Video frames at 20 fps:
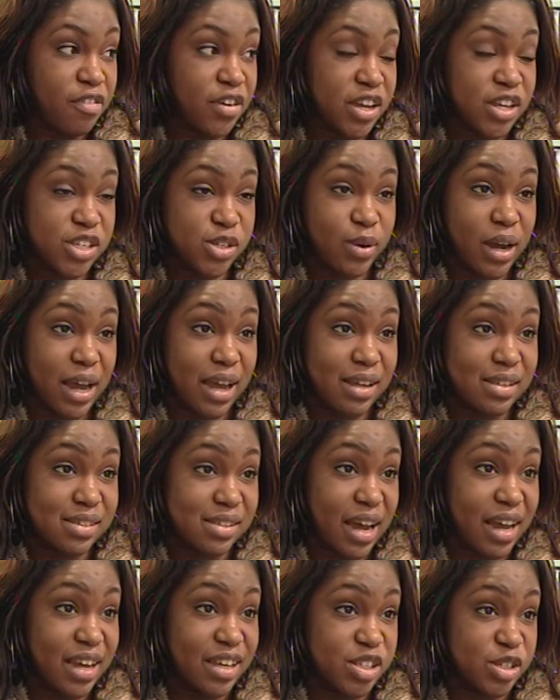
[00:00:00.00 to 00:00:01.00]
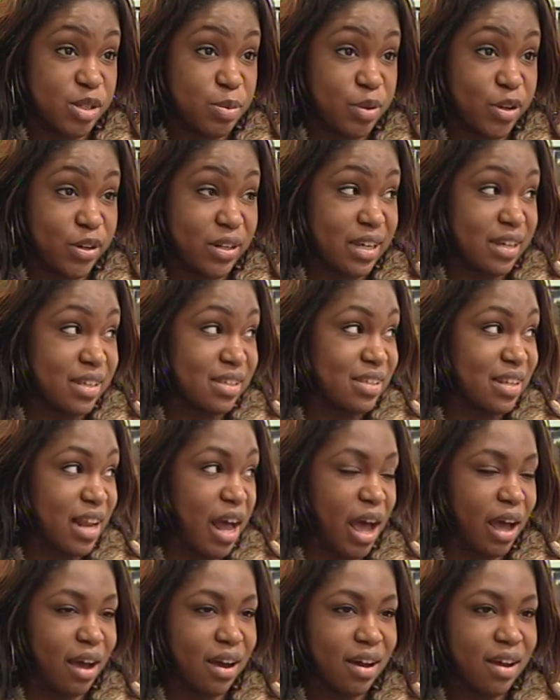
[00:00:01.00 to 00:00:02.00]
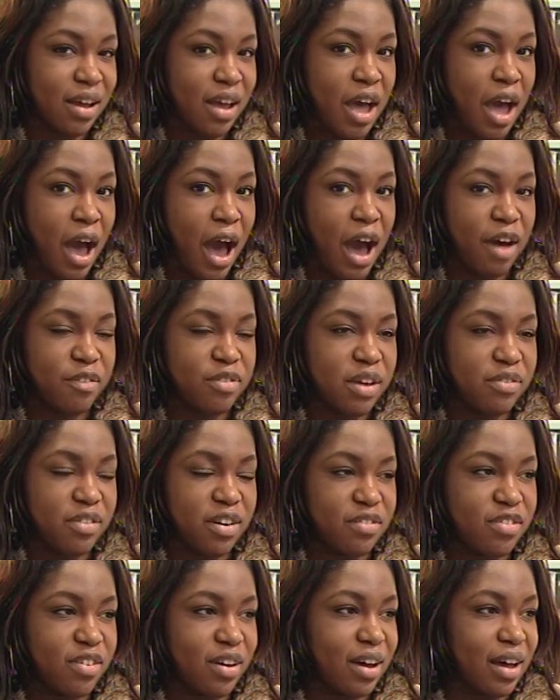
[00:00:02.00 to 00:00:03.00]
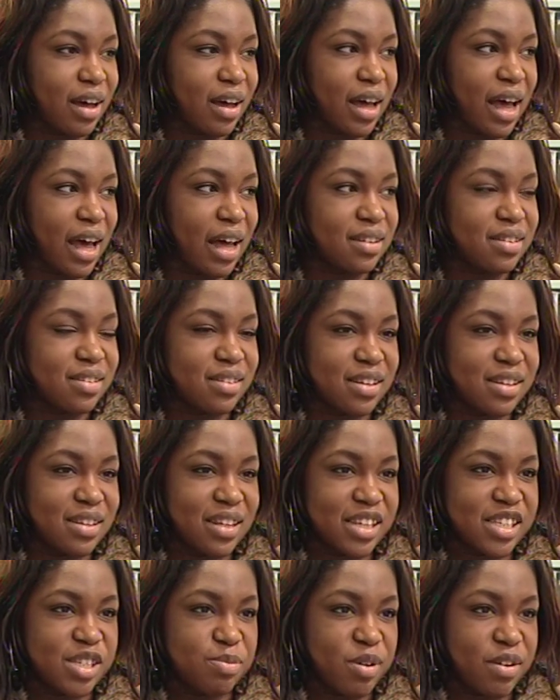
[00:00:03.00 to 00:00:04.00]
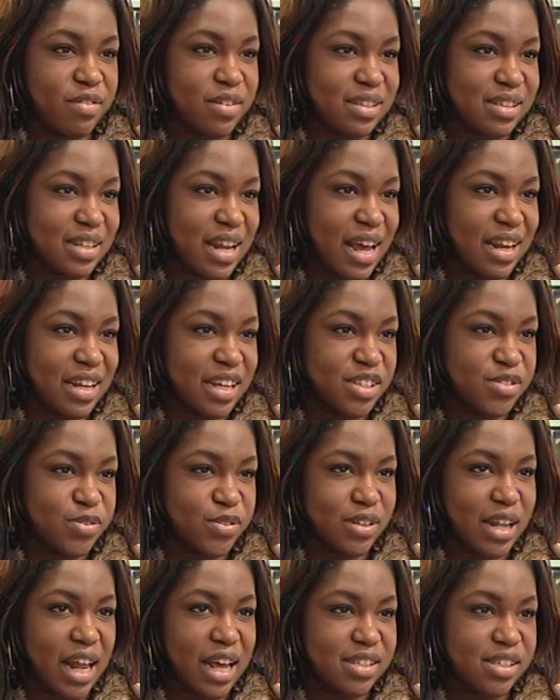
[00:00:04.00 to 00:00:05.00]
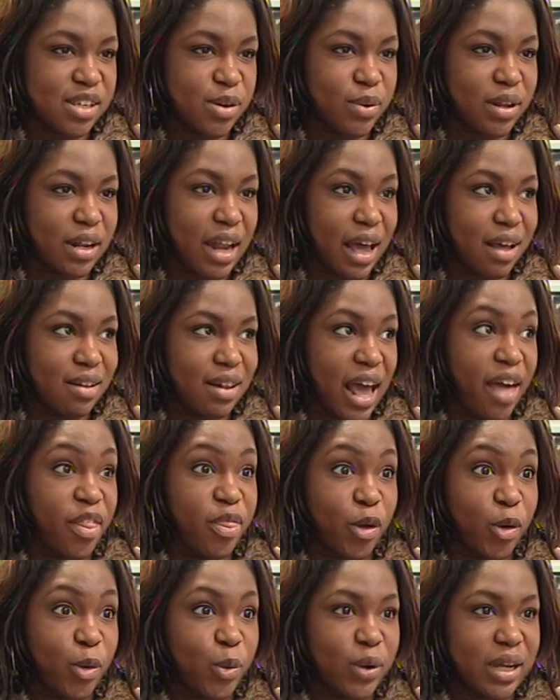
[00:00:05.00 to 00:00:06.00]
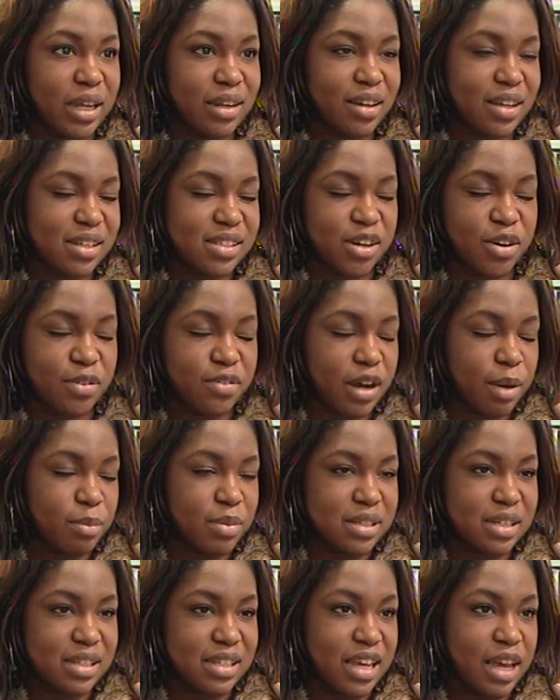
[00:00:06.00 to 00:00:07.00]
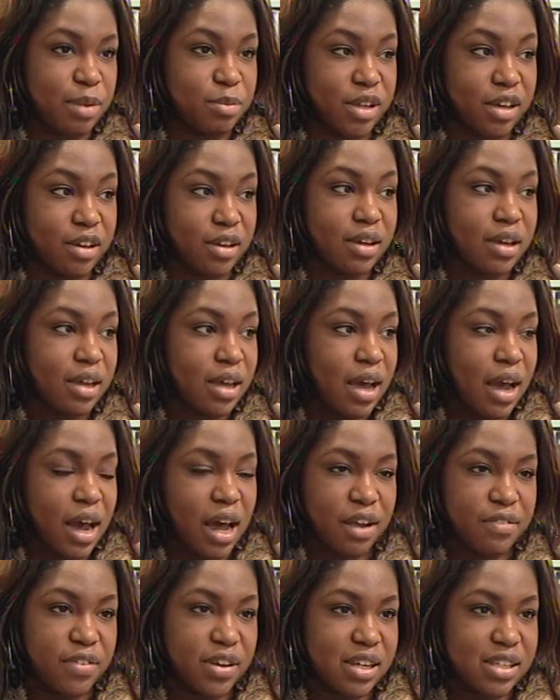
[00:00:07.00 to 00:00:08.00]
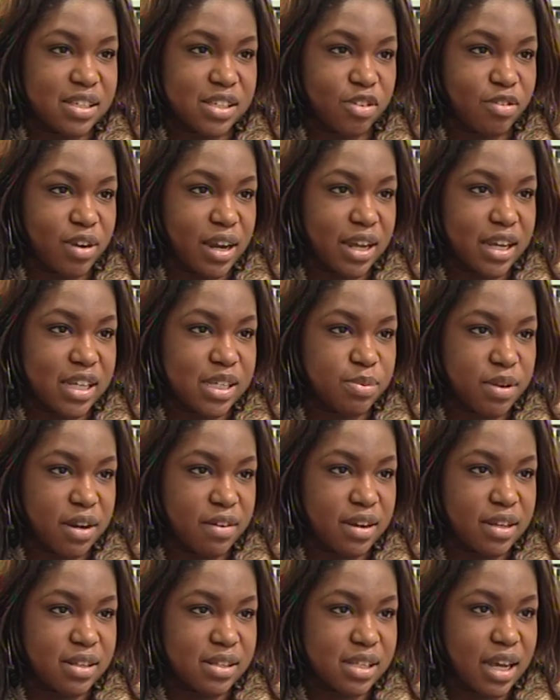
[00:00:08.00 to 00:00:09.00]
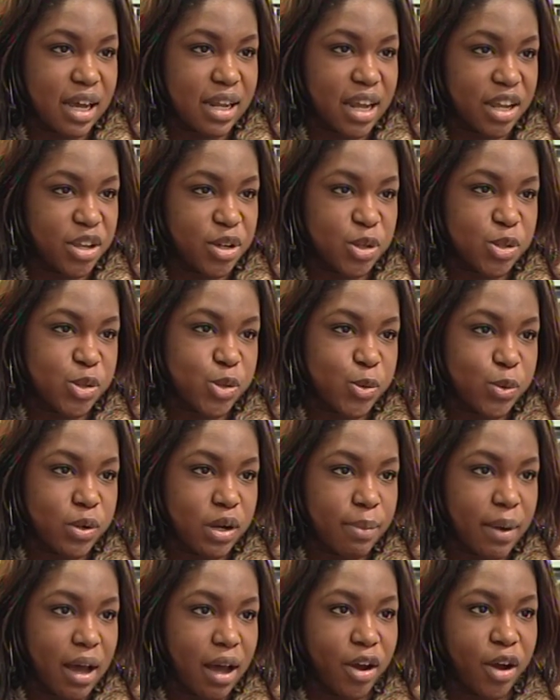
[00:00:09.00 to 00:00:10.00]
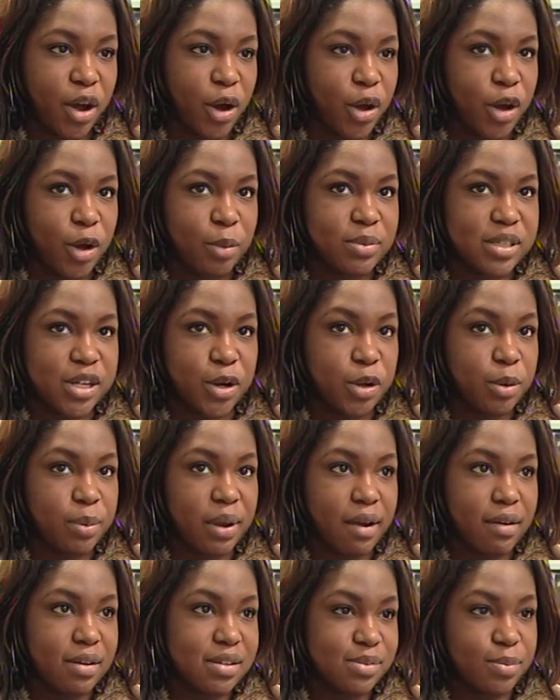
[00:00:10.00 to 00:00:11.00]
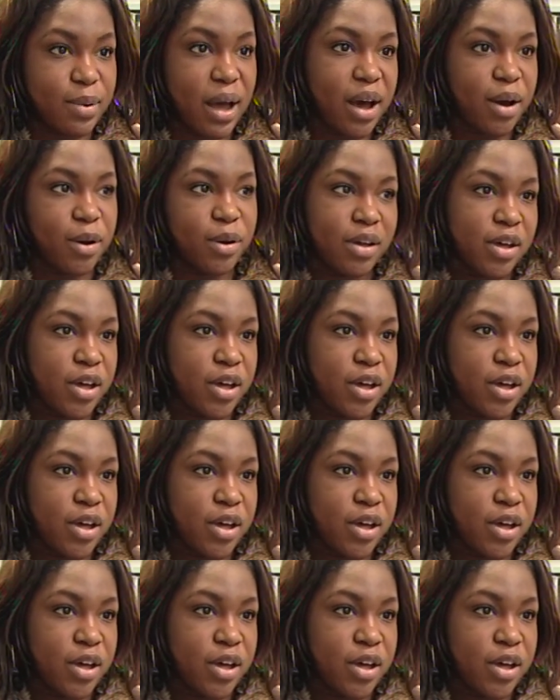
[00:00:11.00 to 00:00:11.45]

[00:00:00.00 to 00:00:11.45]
think it's quite exciting, to be honest. Like, I've never ever had an experience like this for like someone like the Queen herself coming to DMU. And I think it's a great experience, something that you can talk about and go home and tell your parents about.